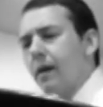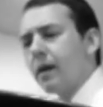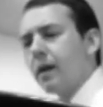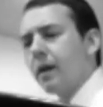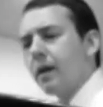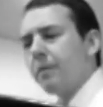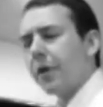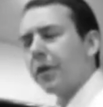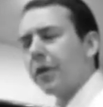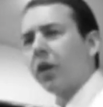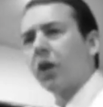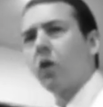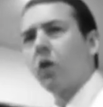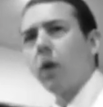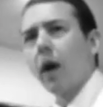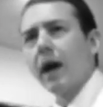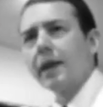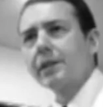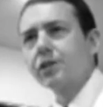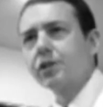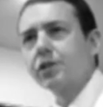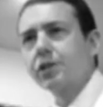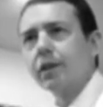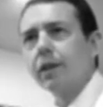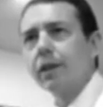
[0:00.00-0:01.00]
But the
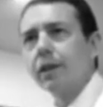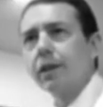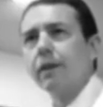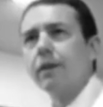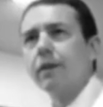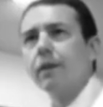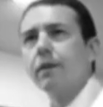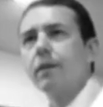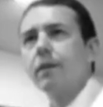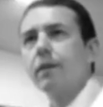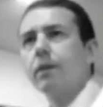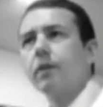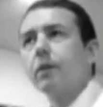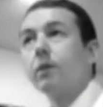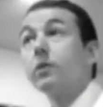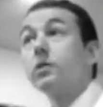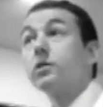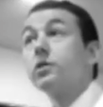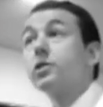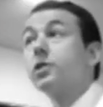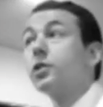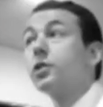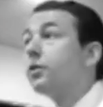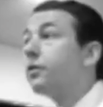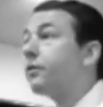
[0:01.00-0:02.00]
question
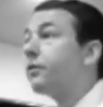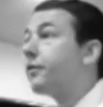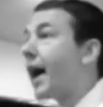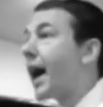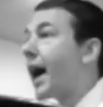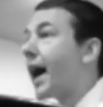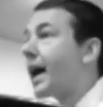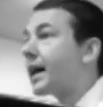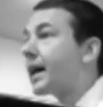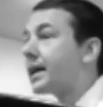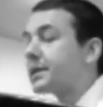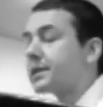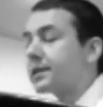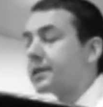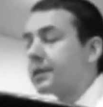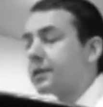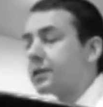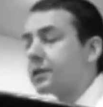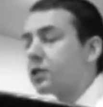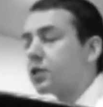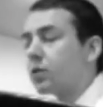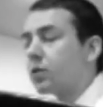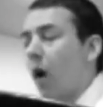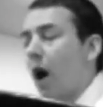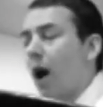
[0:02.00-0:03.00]
was too vast and
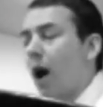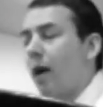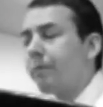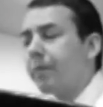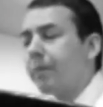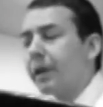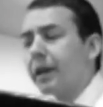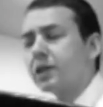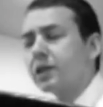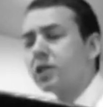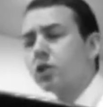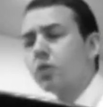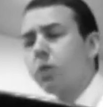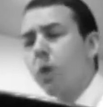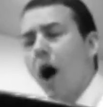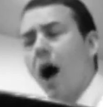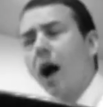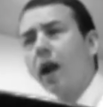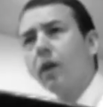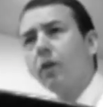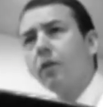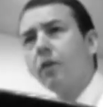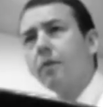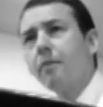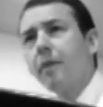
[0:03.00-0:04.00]
swampy. It
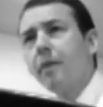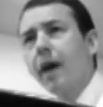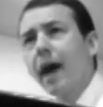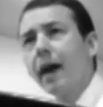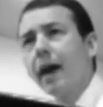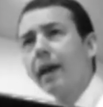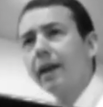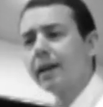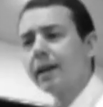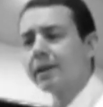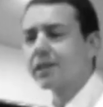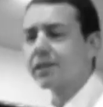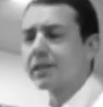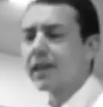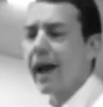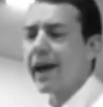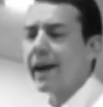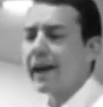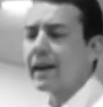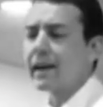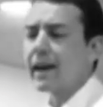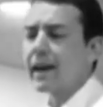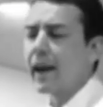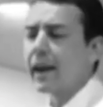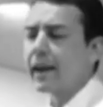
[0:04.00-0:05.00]
swallowed the man in a
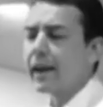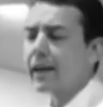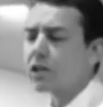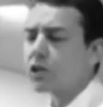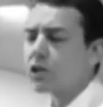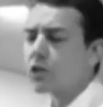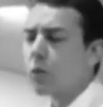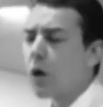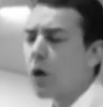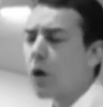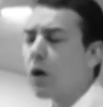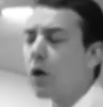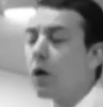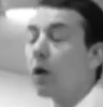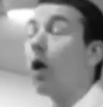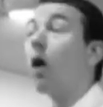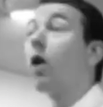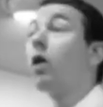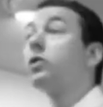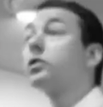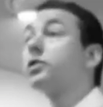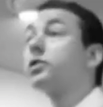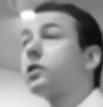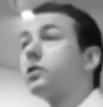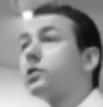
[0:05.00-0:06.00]
psychedelic swirl.
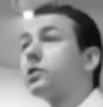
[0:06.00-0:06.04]
Also,